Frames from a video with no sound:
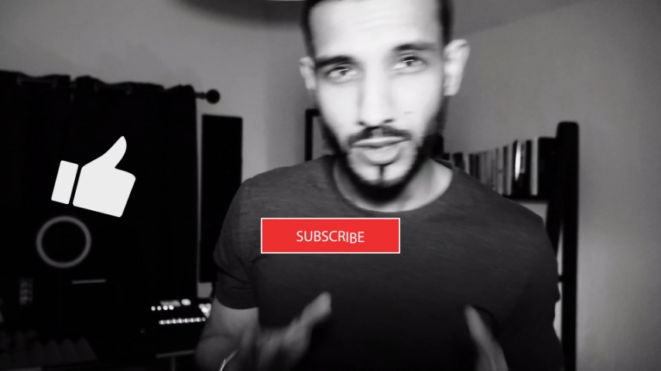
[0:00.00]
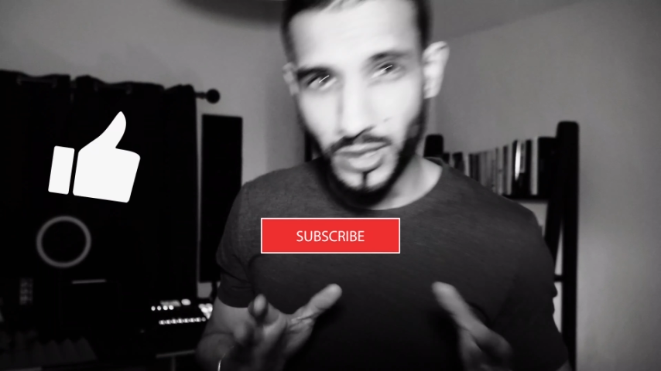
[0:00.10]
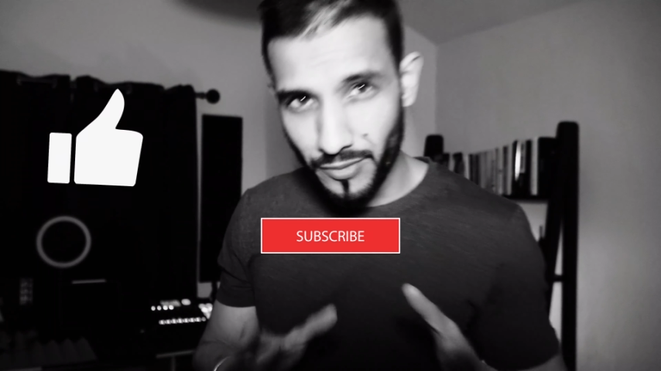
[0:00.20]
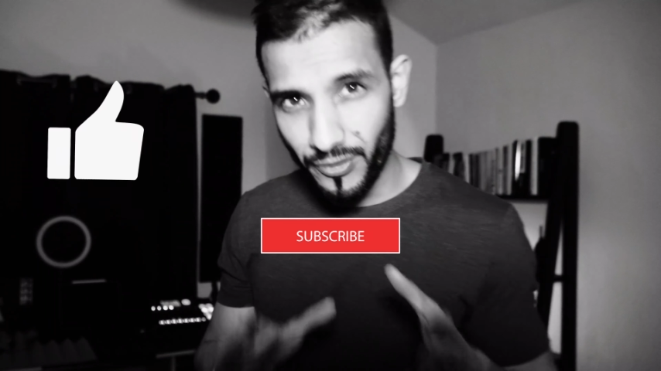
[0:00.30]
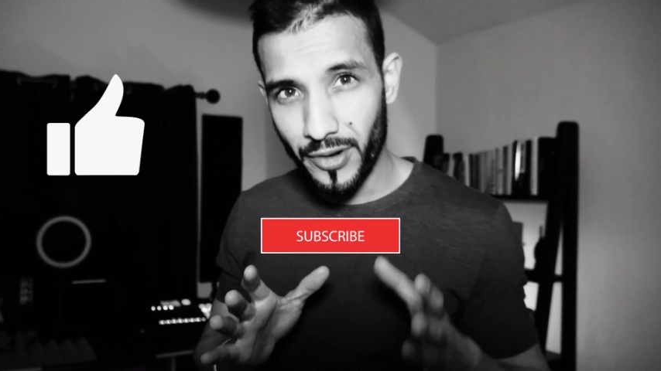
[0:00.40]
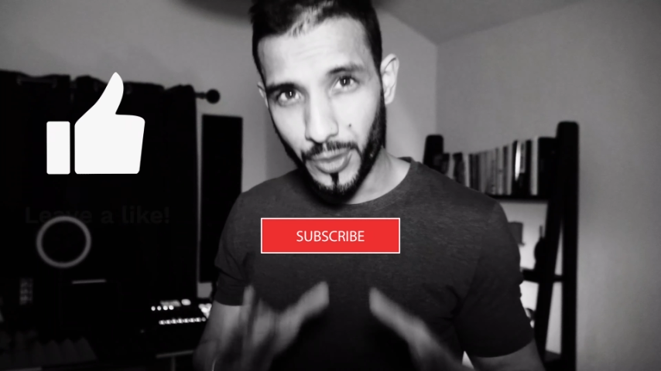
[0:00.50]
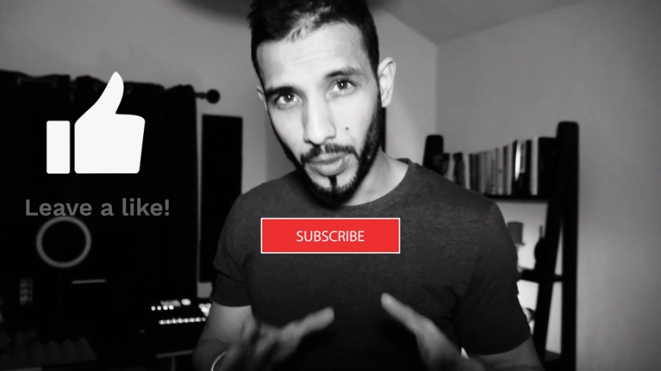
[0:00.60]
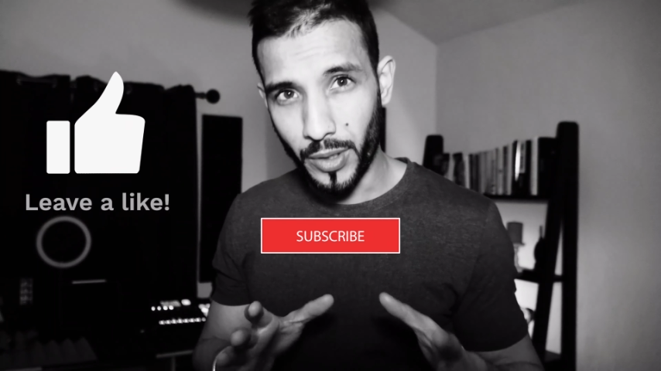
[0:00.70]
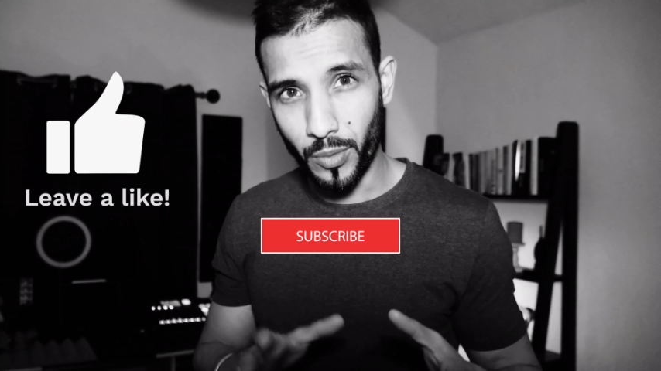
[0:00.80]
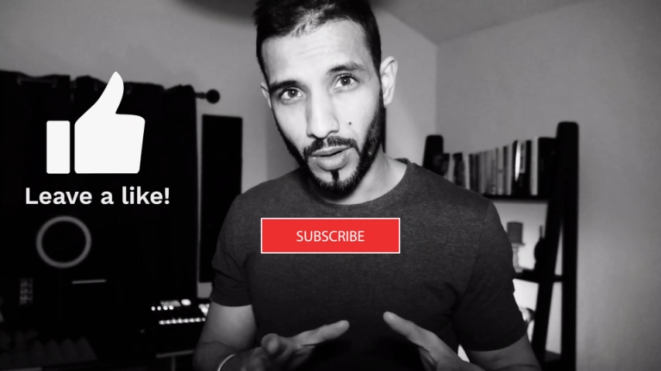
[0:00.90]
Just a very
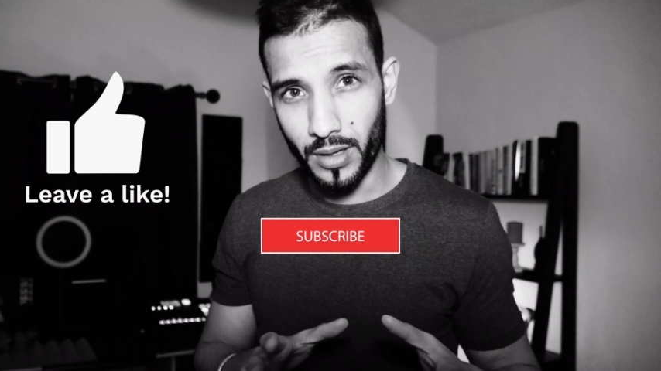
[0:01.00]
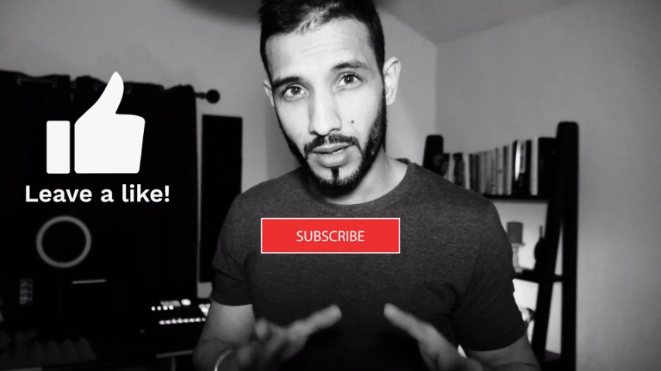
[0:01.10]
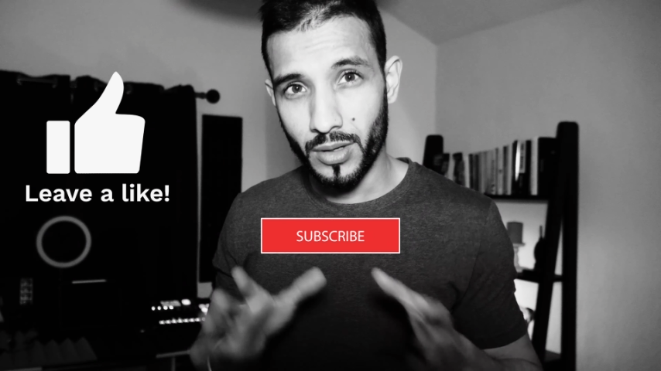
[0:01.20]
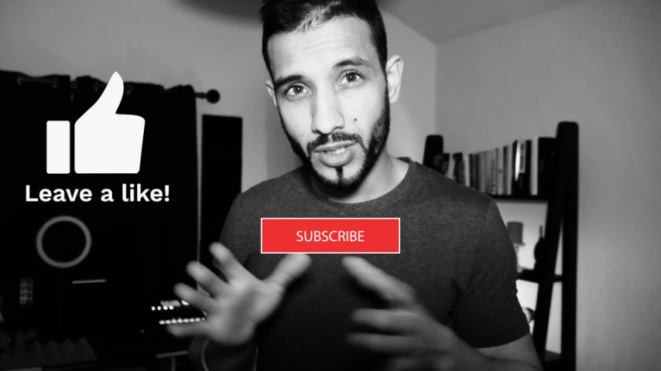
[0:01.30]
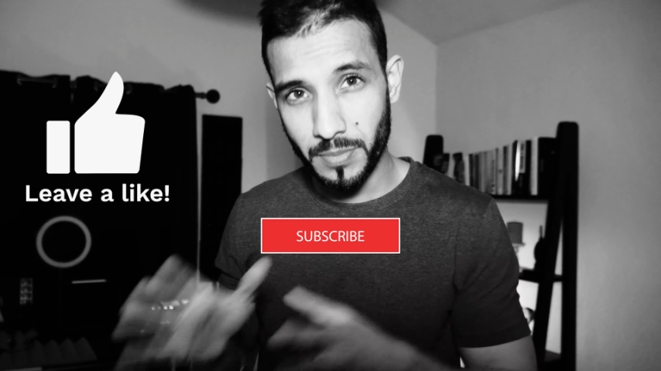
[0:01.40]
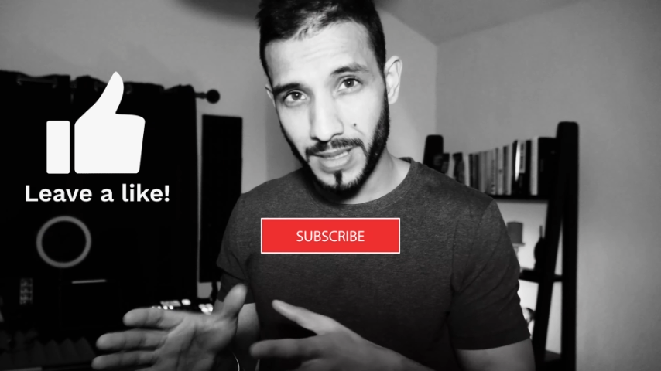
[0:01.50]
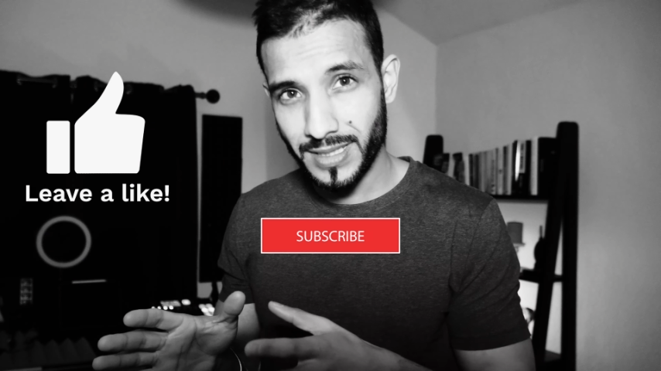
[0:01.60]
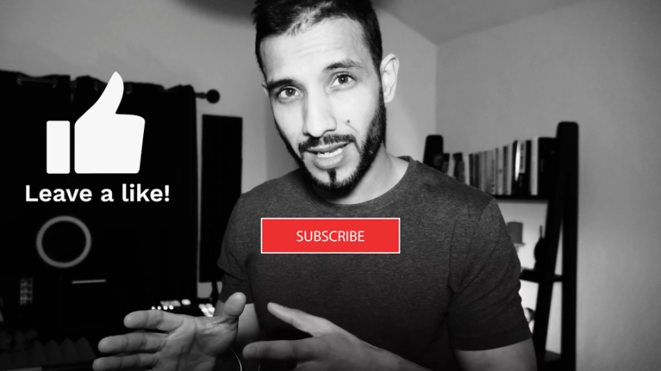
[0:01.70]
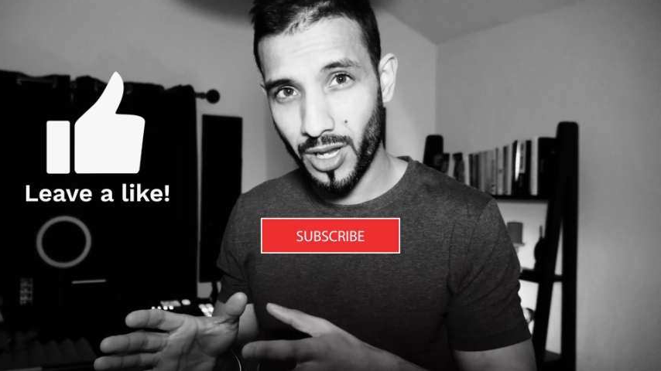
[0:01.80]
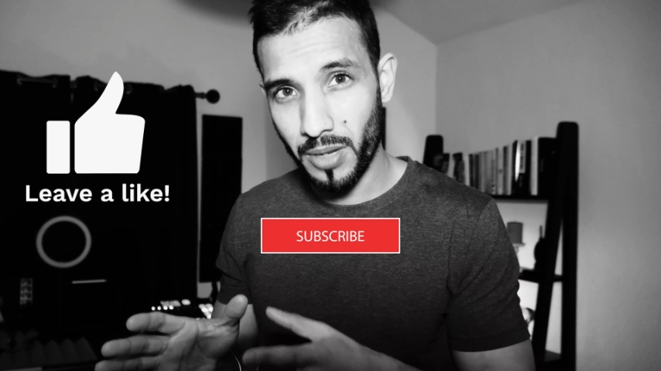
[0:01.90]
quick one. Smash
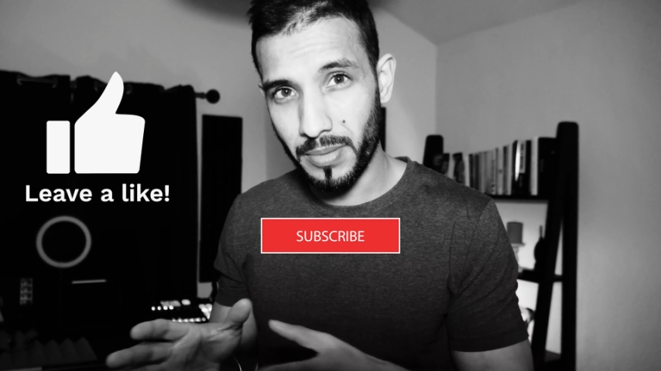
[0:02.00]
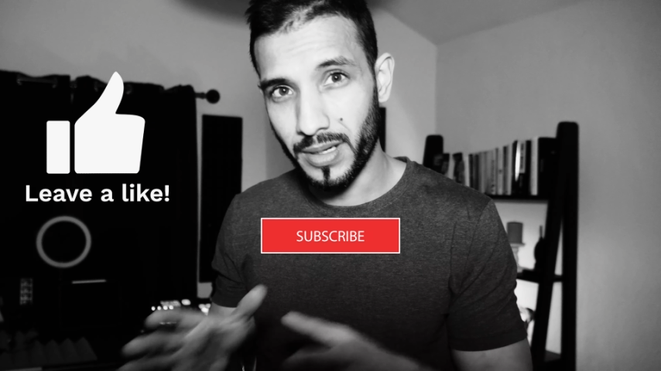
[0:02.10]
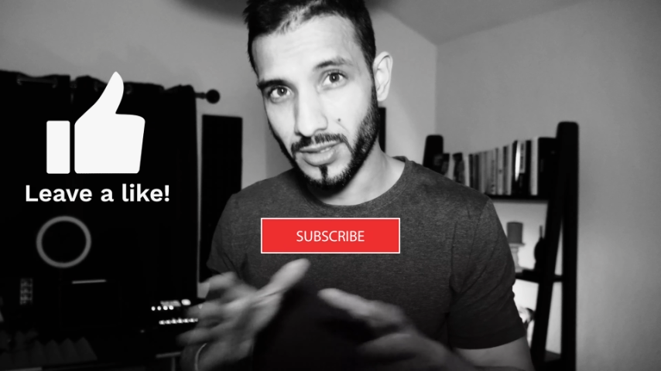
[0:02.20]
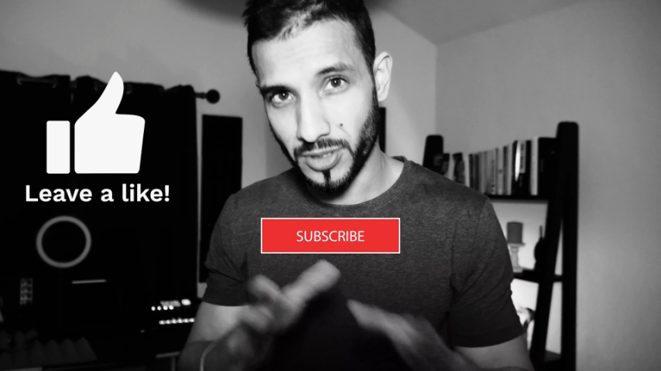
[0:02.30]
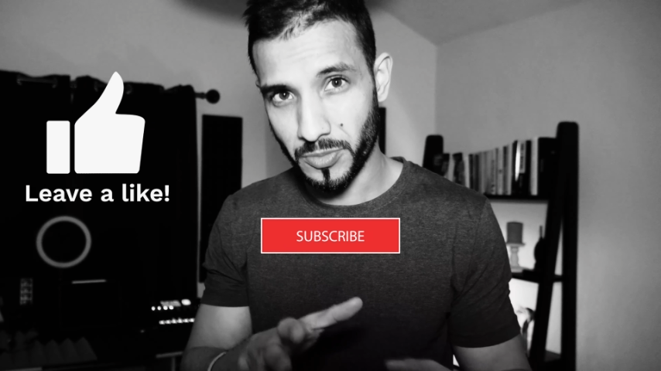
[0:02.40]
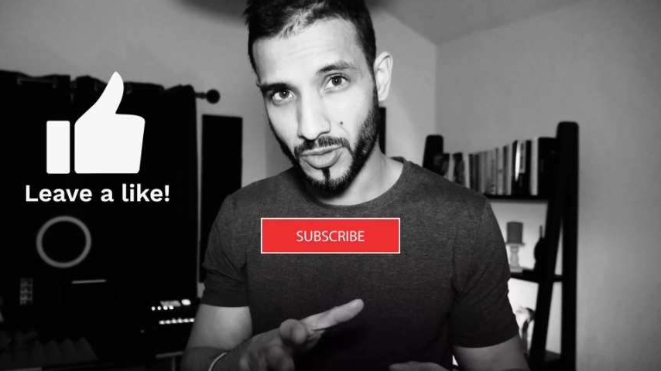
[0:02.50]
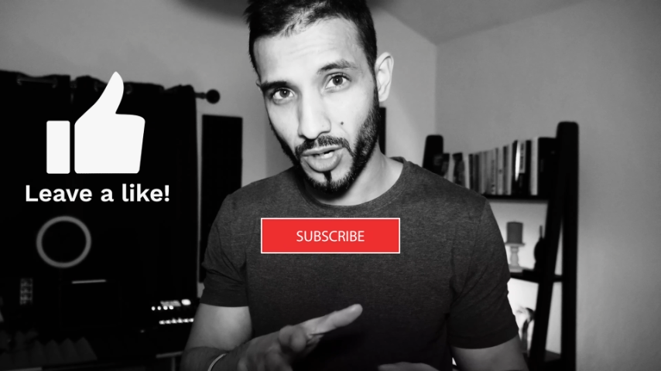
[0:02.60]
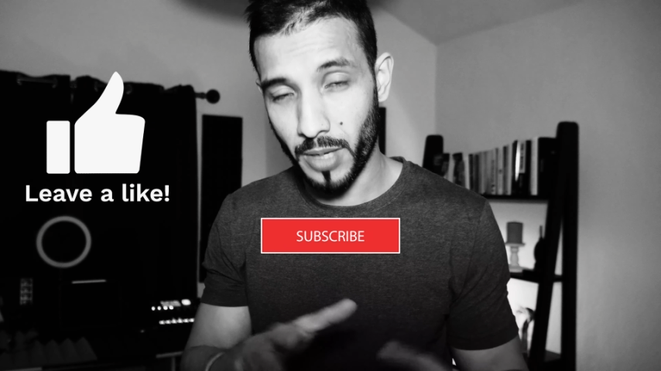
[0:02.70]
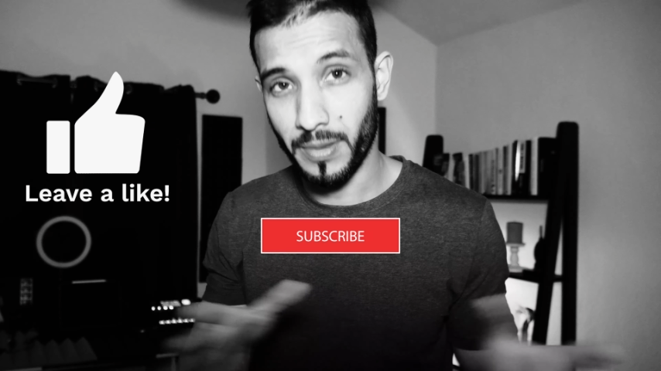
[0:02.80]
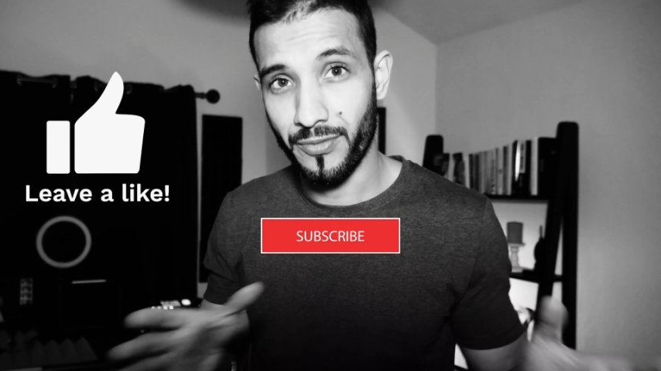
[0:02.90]
that like button and subscribe